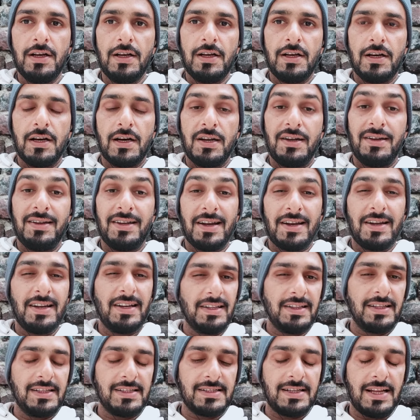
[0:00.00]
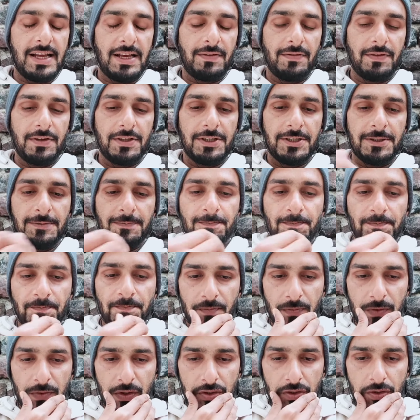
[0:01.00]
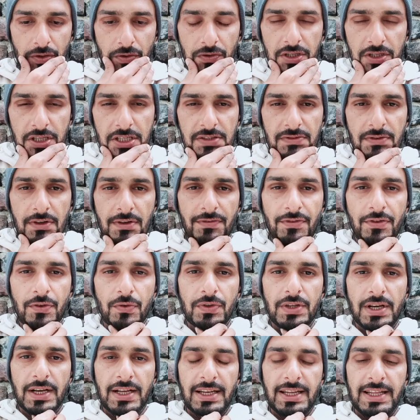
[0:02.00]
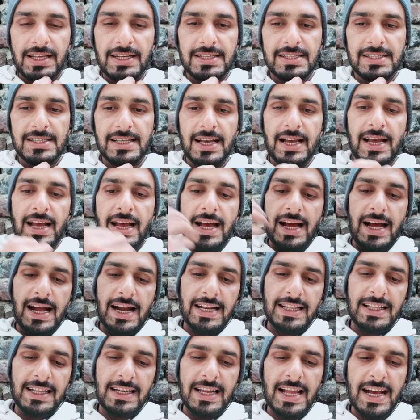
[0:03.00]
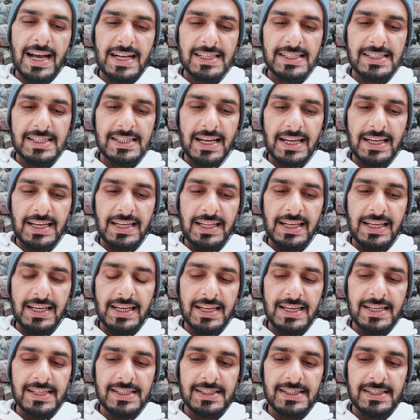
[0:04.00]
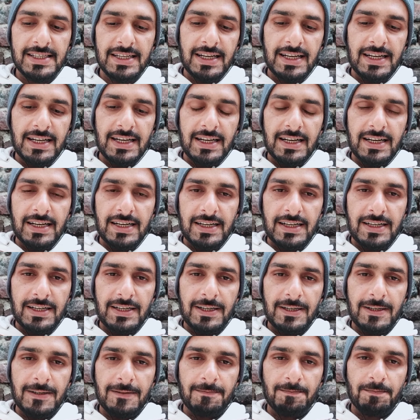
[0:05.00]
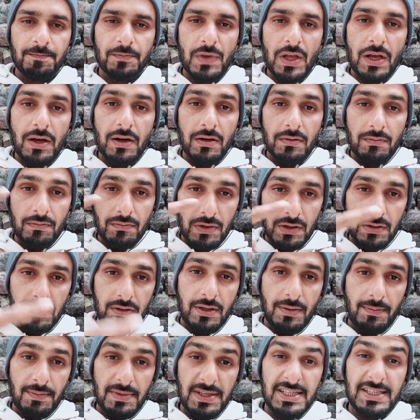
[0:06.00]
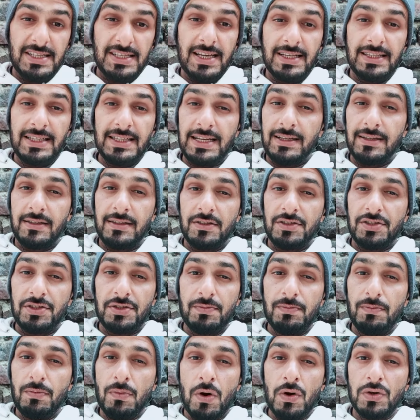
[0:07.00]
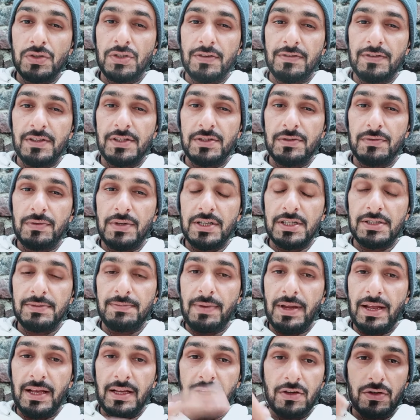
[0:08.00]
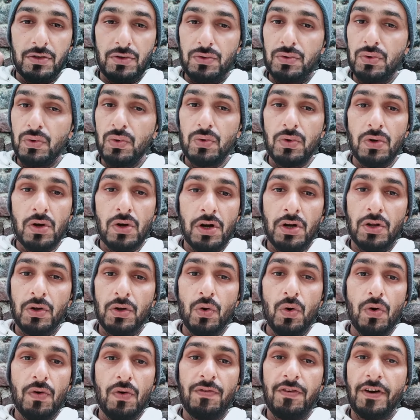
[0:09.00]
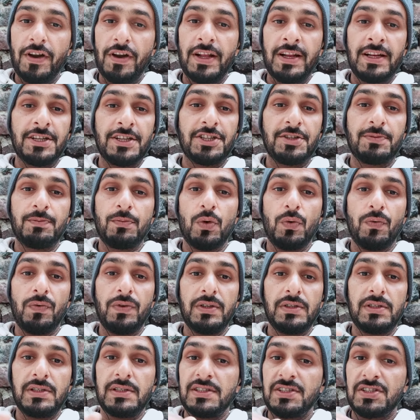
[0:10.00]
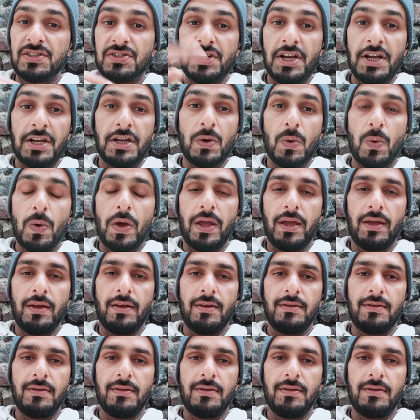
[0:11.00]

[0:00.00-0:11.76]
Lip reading: learning this language. So these were few techniques, and the next technique is the mistake that most of the students make: do not go for English movies straight away.